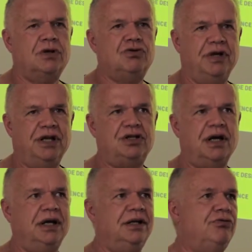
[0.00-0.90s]

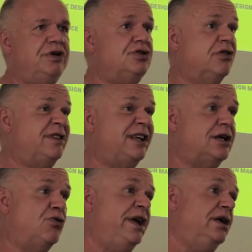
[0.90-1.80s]
Tunisia, in the region of
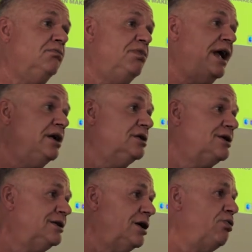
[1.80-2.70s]
Tataouine, planet
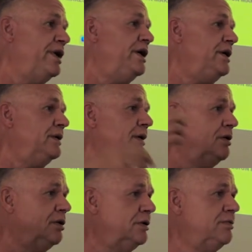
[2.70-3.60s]

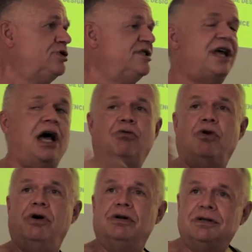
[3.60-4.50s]
Tataouine, Star
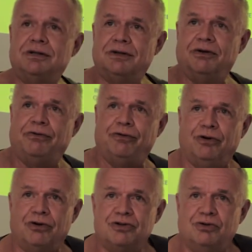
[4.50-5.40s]
Wars, for
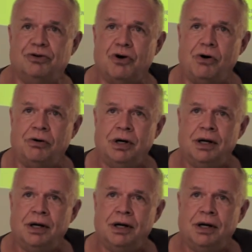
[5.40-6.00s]
those who know,